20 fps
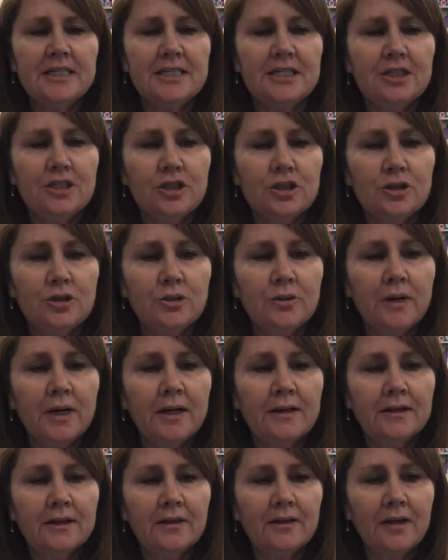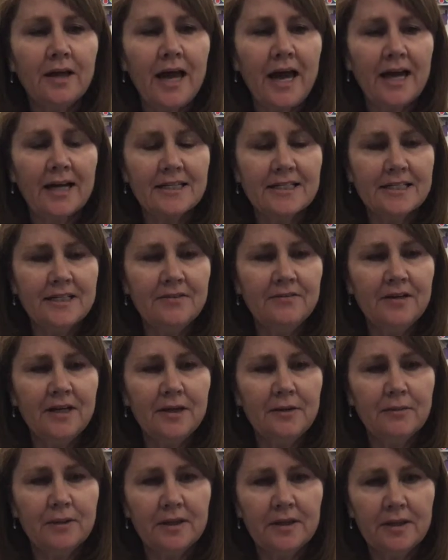to do a little
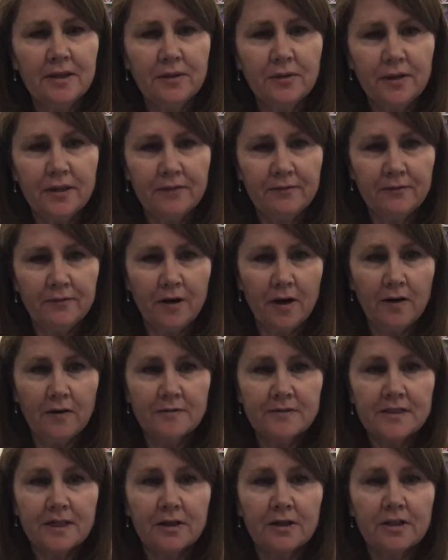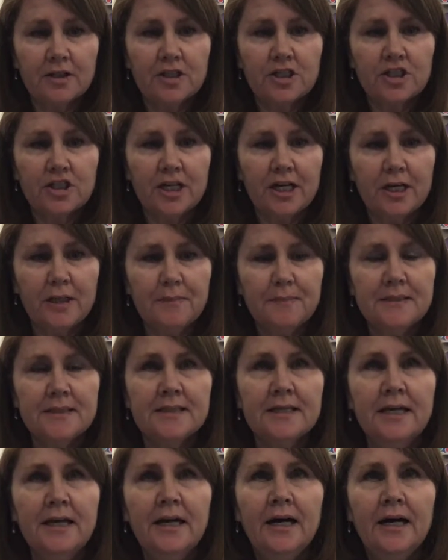activity with you. It involves our shapes.